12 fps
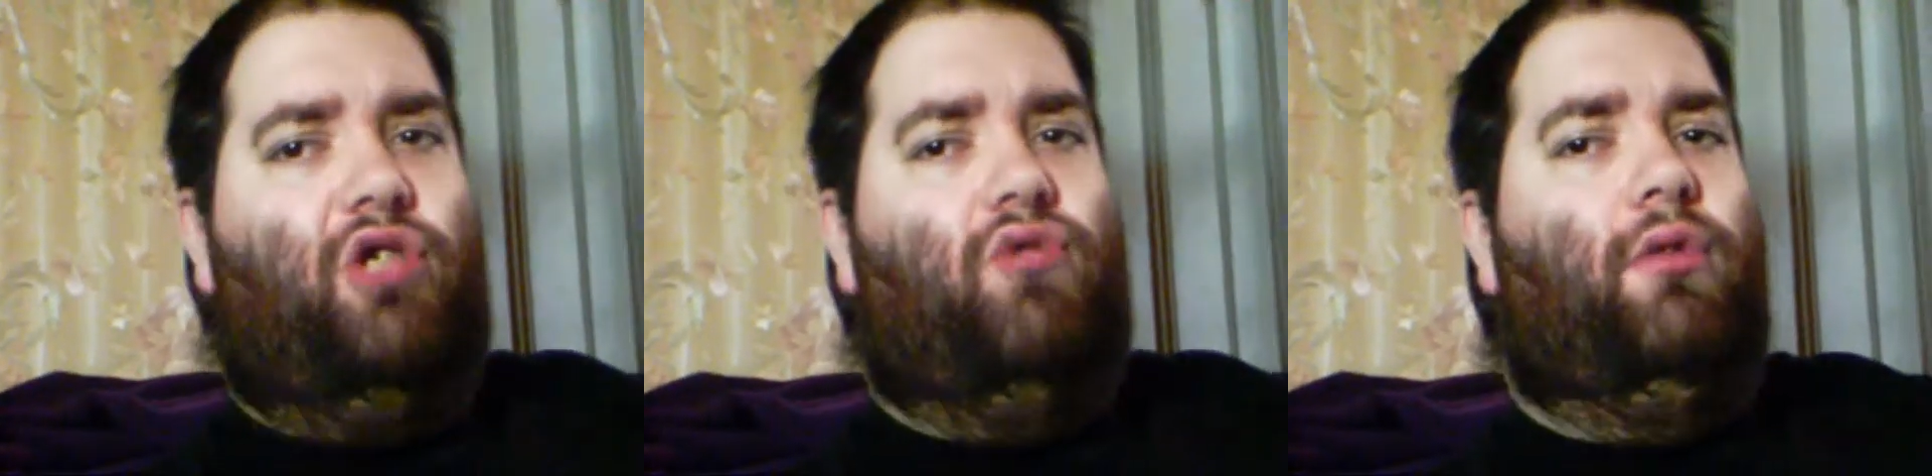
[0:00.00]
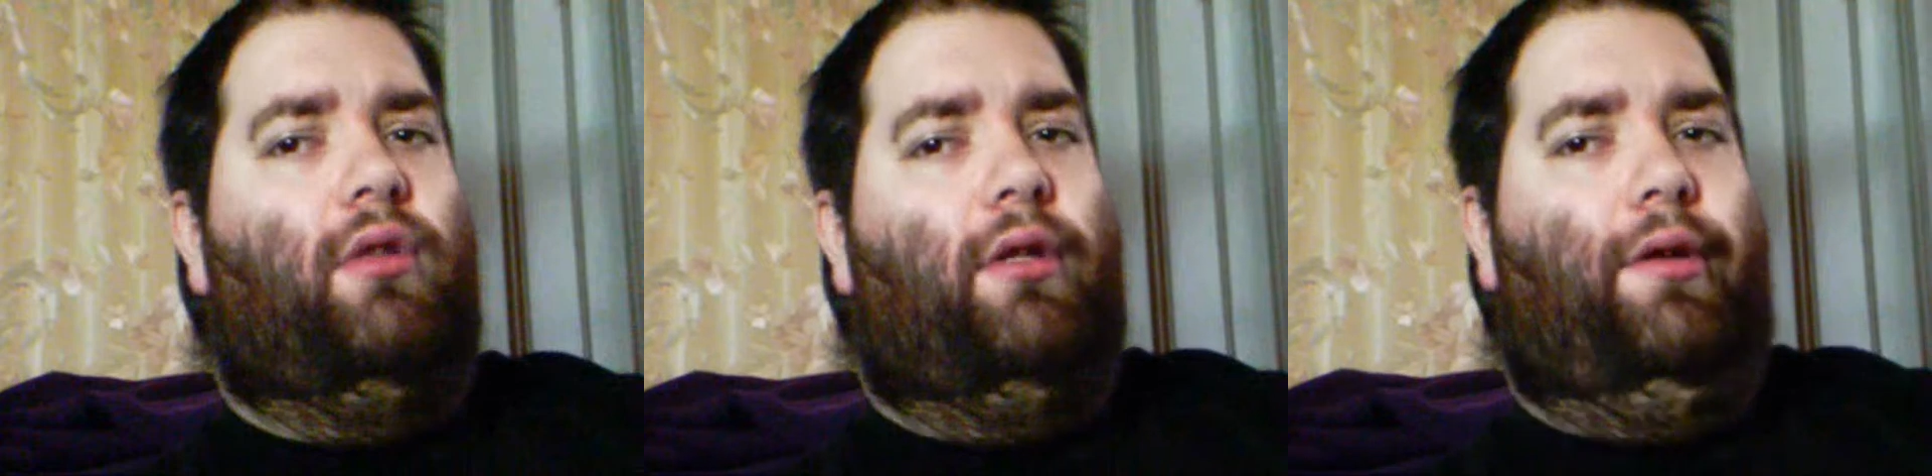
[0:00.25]

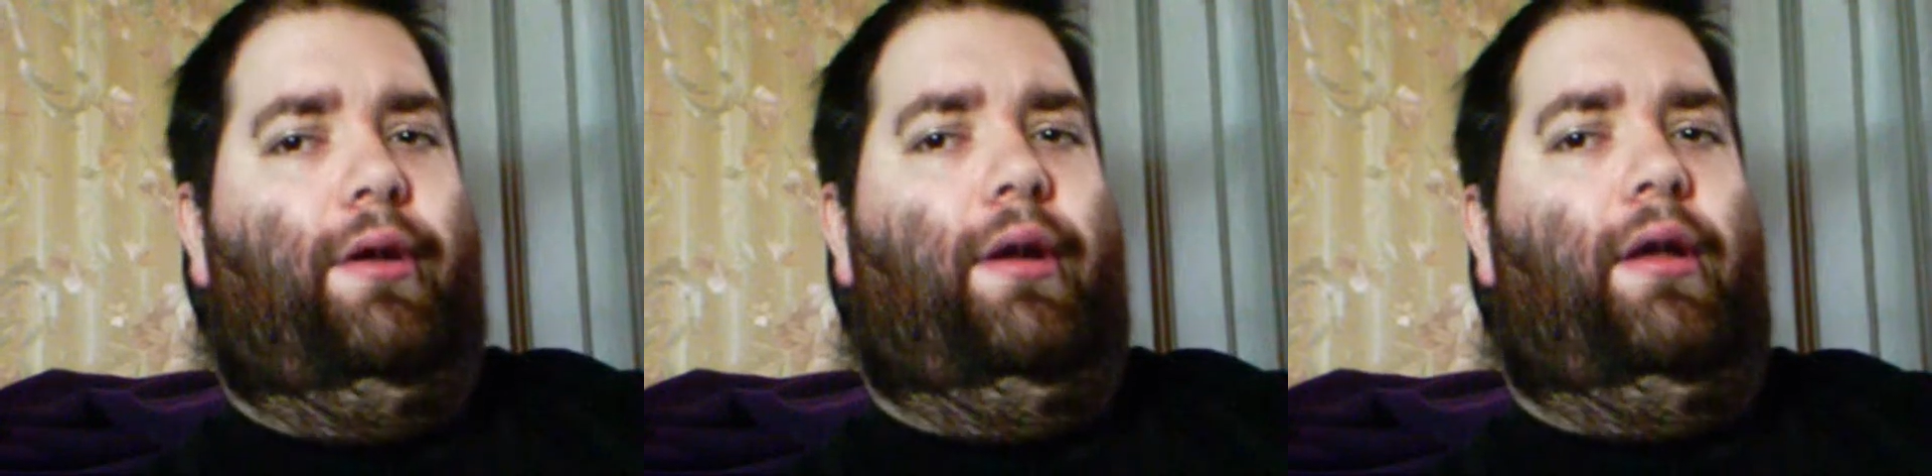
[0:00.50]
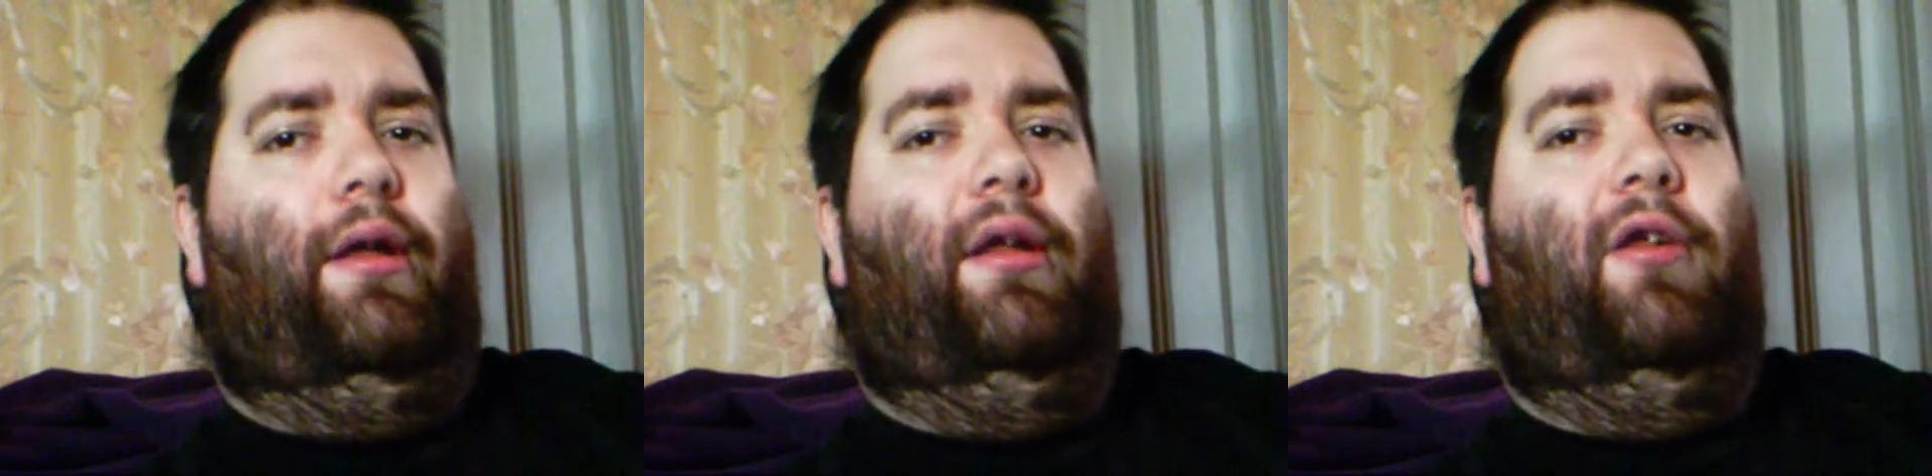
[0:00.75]
really good
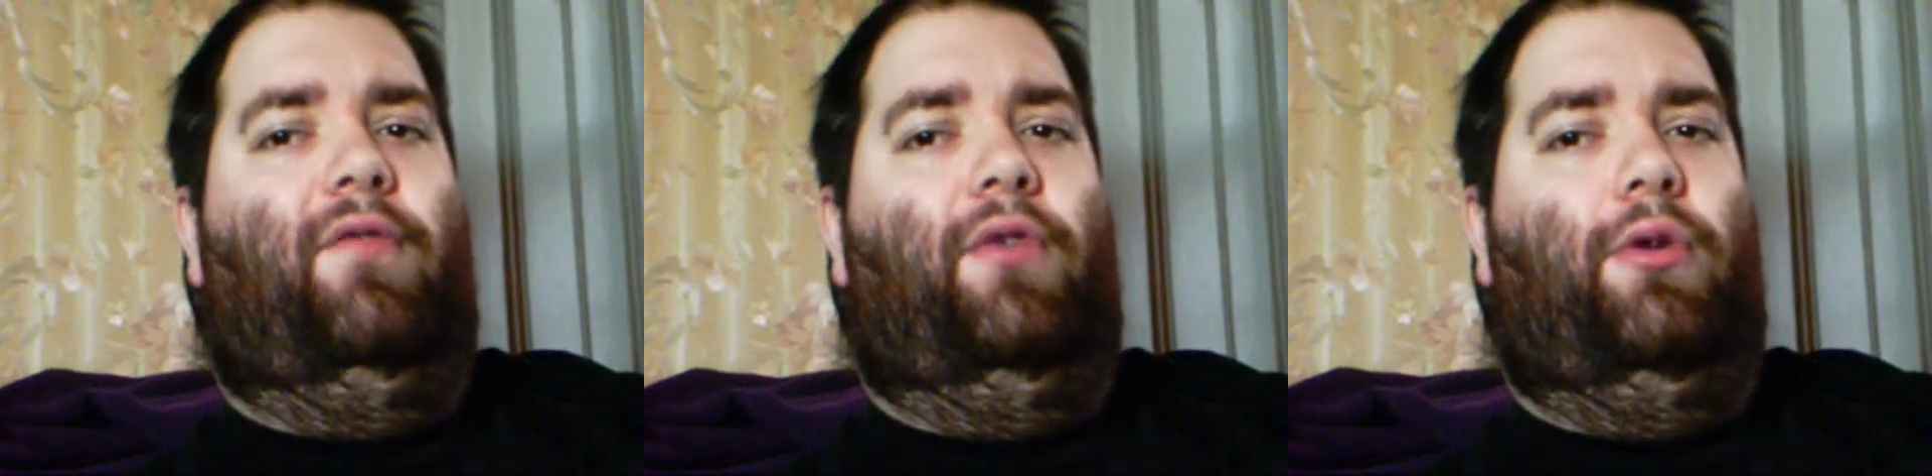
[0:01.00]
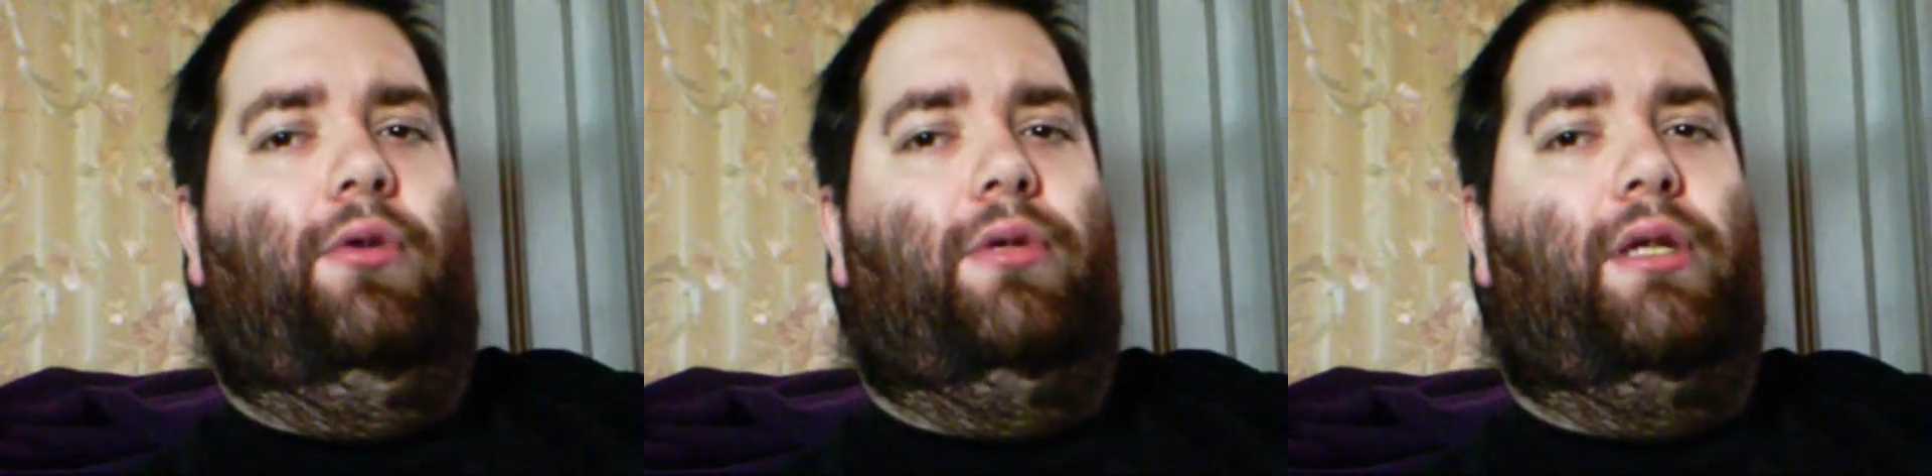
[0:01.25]
at
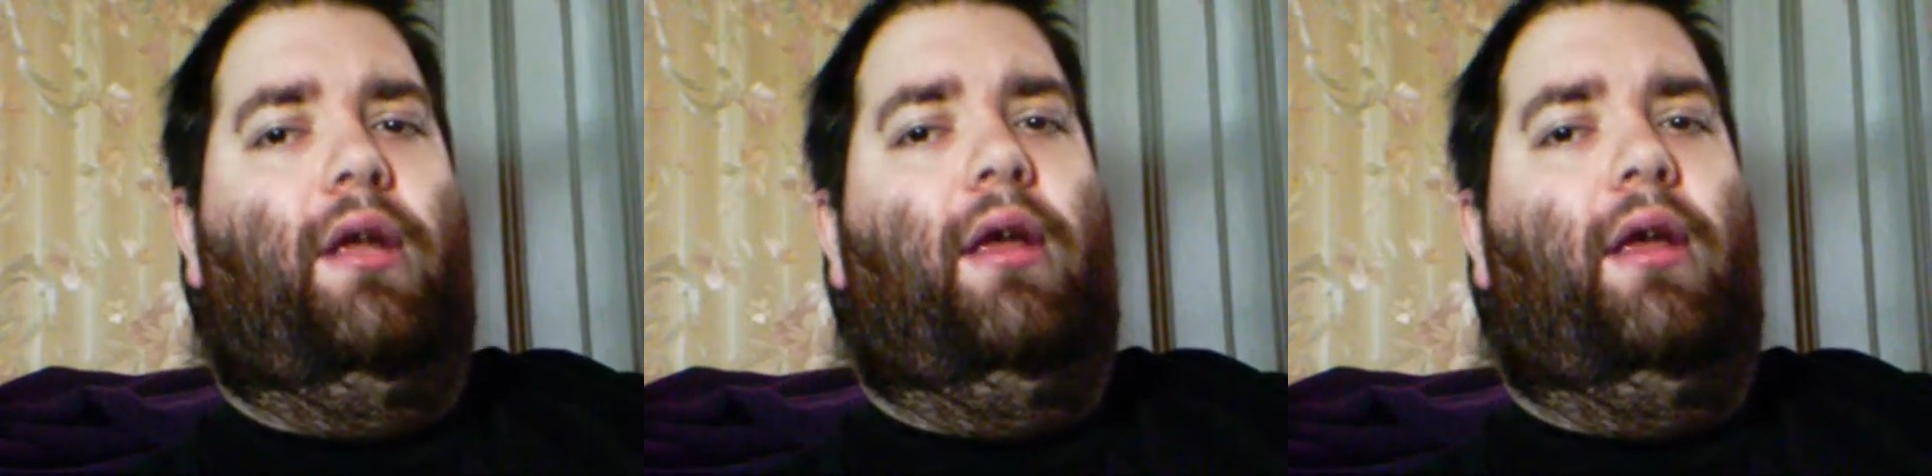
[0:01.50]
interviews,